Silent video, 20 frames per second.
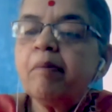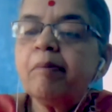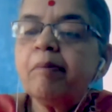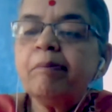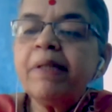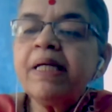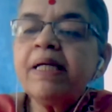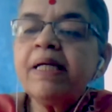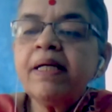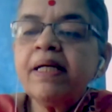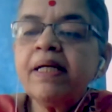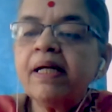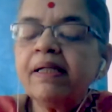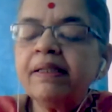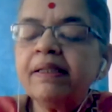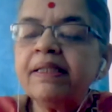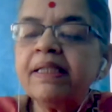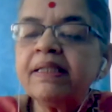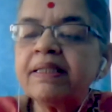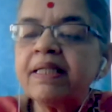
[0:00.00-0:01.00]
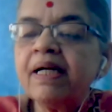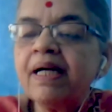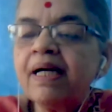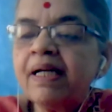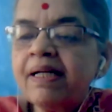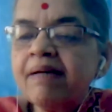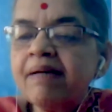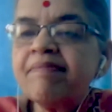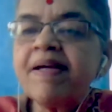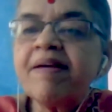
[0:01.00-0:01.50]
be
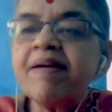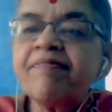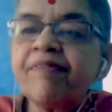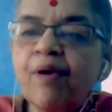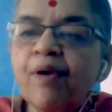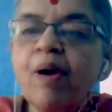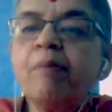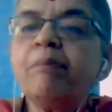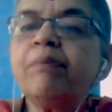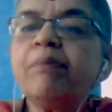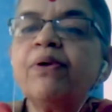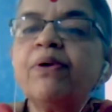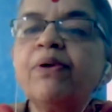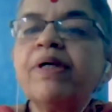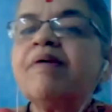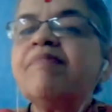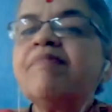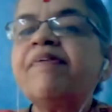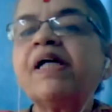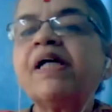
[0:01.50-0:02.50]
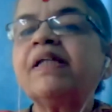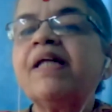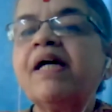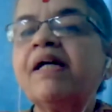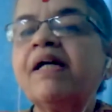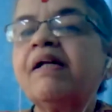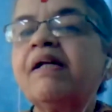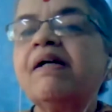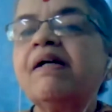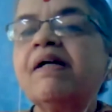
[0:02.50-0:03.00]
deterred away from doing further
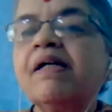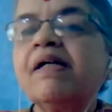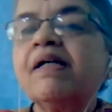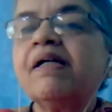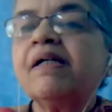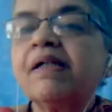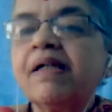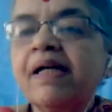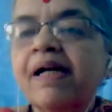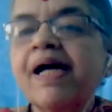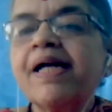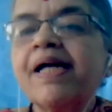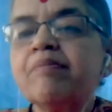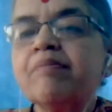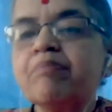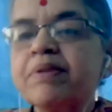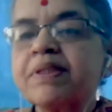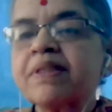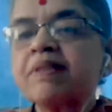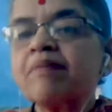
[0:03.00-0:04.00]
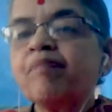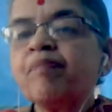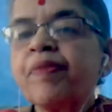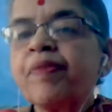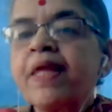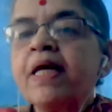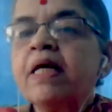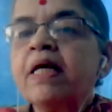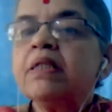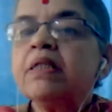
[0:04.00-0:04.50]
uh, crimes
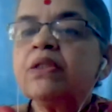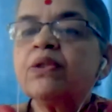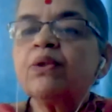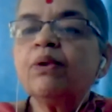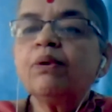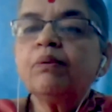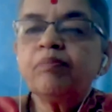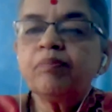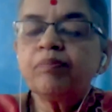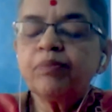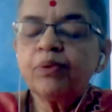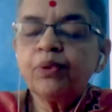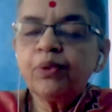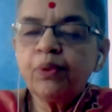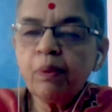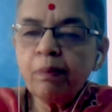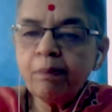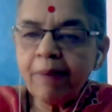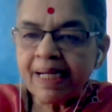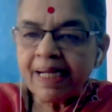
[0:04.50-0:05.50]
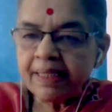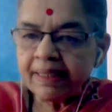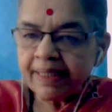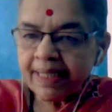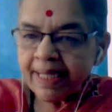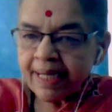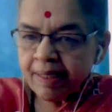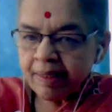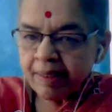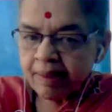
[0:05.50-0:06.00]
right. so to
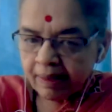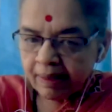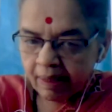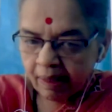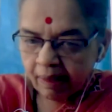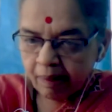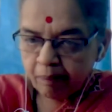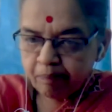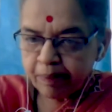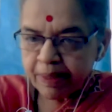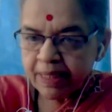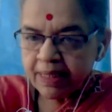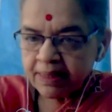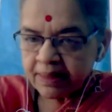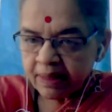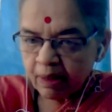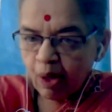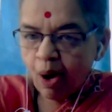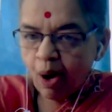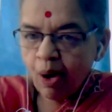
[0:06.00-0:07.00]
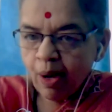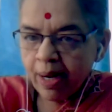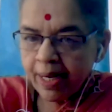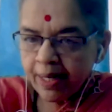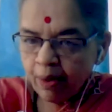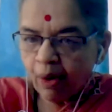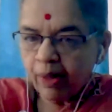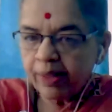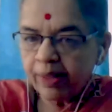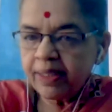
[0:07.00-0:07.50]
maintain peace law and
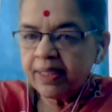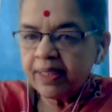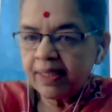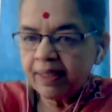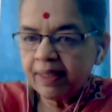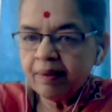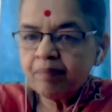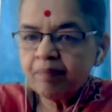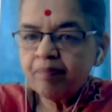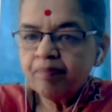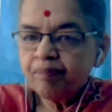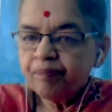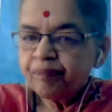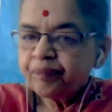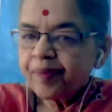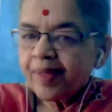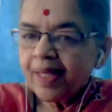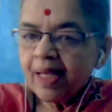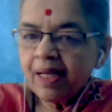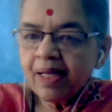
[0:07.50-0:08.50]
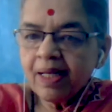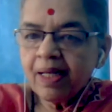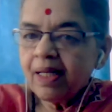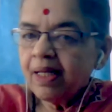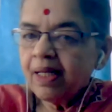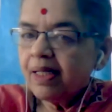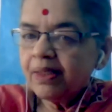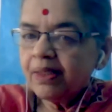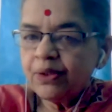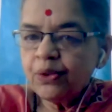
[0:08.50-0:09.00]
order
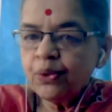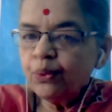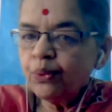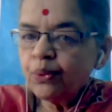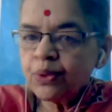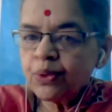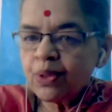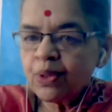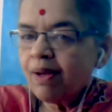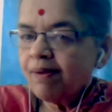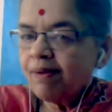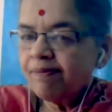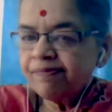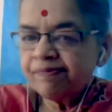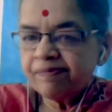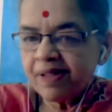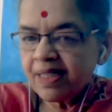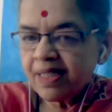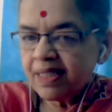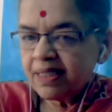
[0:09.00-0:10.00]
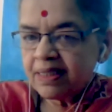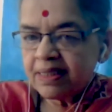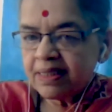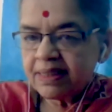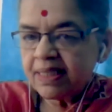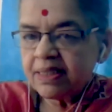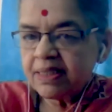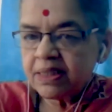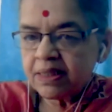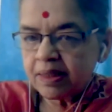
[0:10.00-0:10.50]
uh, use of uh,
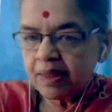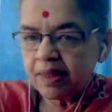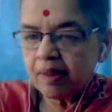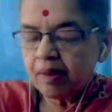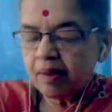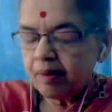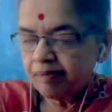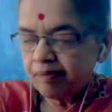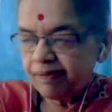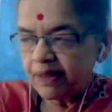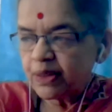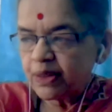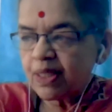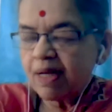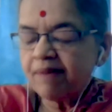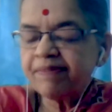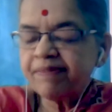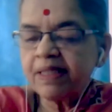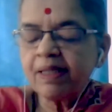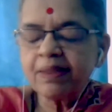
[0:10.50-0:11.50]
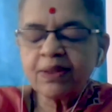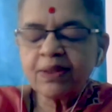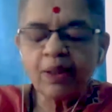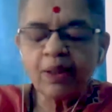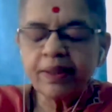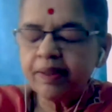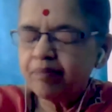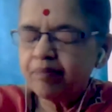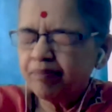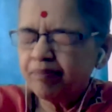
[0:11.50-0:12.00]
such uh, philosophical uh,
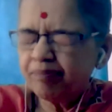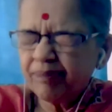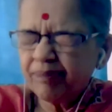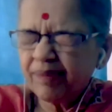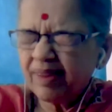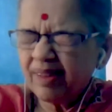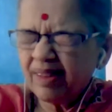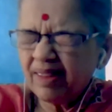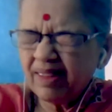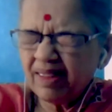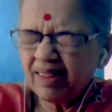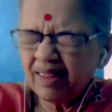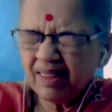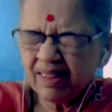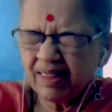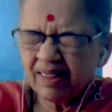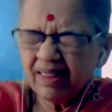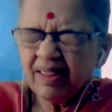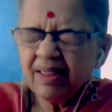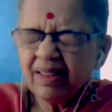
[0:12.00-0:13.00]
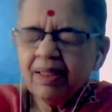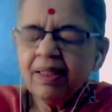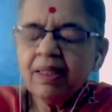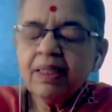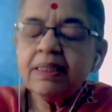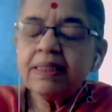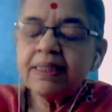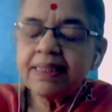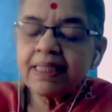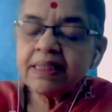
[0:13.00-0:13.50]
sorry uh,
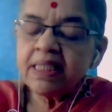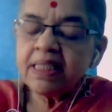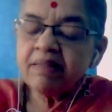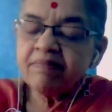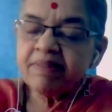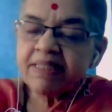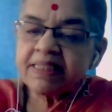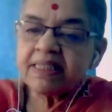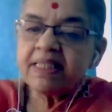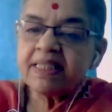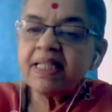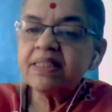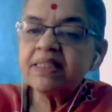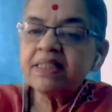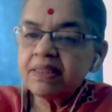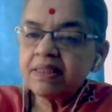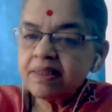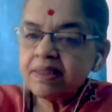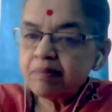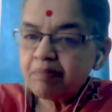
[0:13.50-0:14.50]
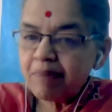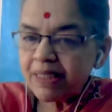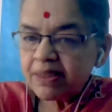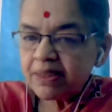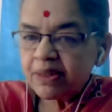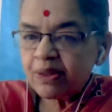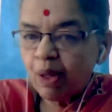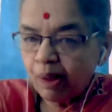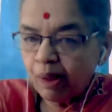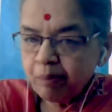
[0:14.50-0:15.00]
such investigations
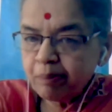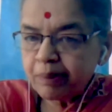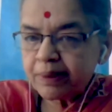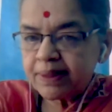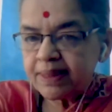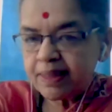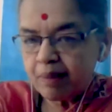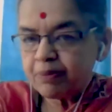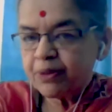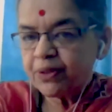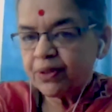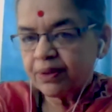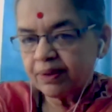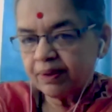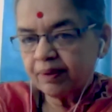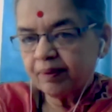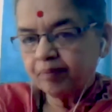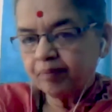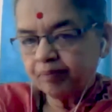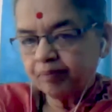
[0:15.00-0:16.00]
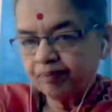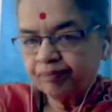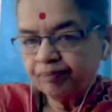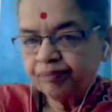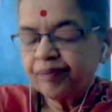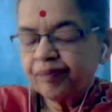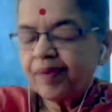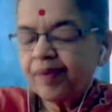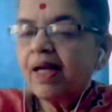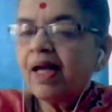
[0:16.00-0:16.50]
based on perception
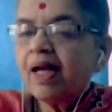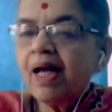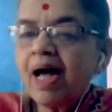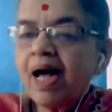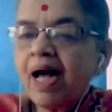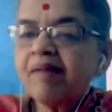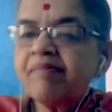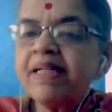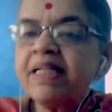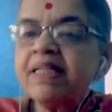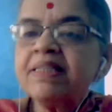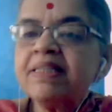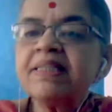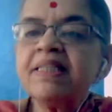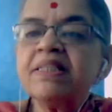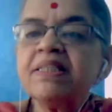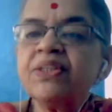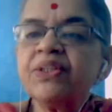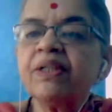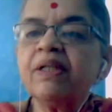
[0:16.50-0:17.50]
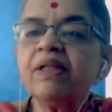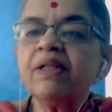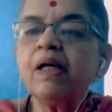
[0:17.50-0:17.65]
right. are very essential